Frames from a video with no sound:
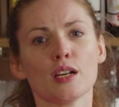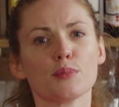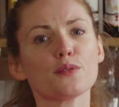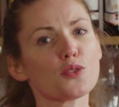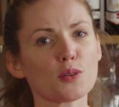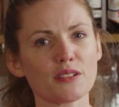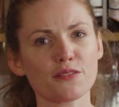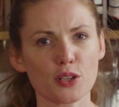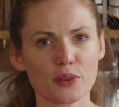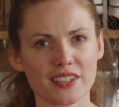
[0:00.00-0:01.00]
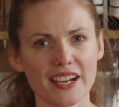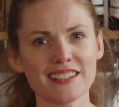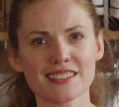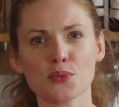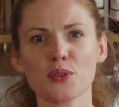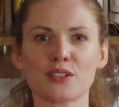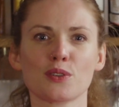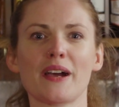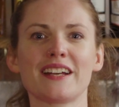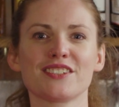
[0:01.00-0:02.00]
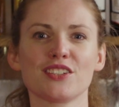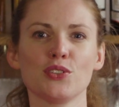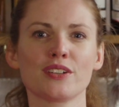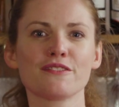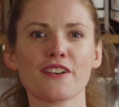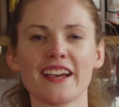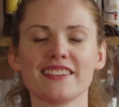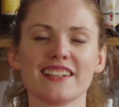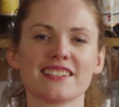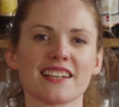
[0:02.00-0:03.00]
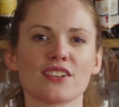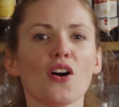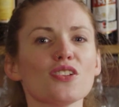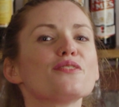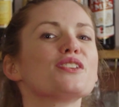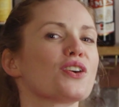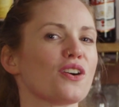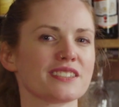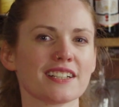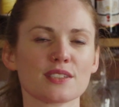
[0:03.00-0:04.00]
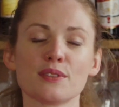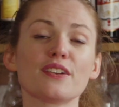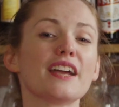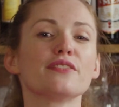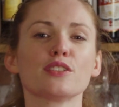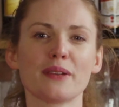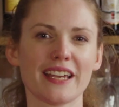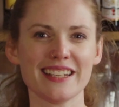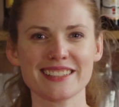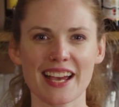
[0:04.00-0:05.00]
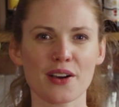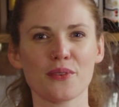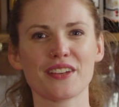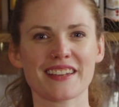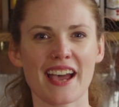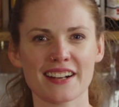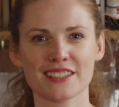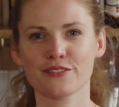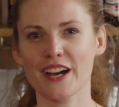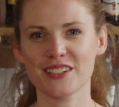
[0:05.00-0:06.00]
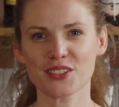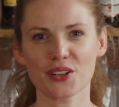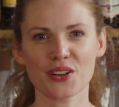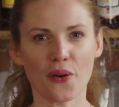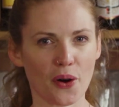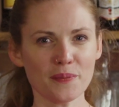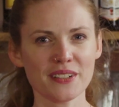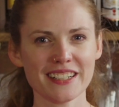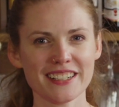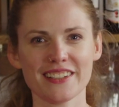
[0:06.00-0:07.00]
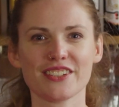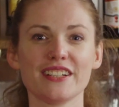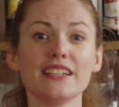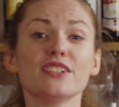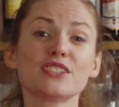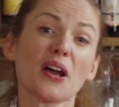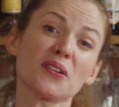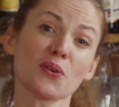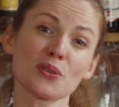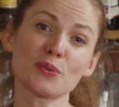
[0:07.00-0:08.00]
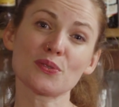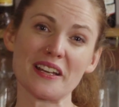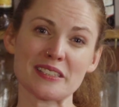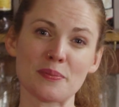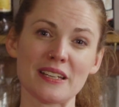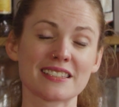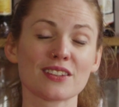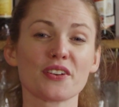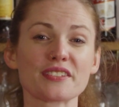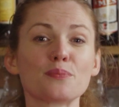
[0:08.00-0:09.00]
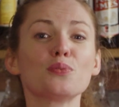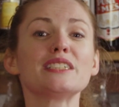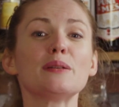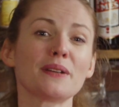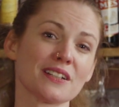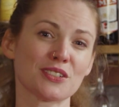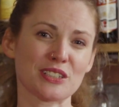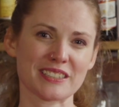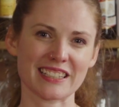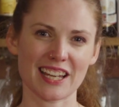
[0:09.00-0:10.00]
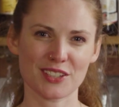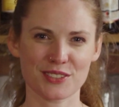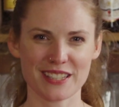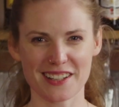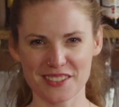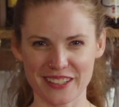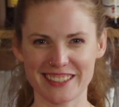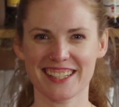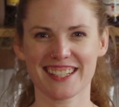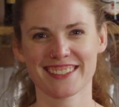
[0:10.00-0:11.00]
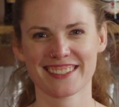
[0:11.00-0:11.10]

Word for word: Before we fill with ice, a quick reminder that you can find this and all of the cocktails we've ever made at with cara devine dot com. There are even downloadable recipes and lots of pretty pictures to get you salivating.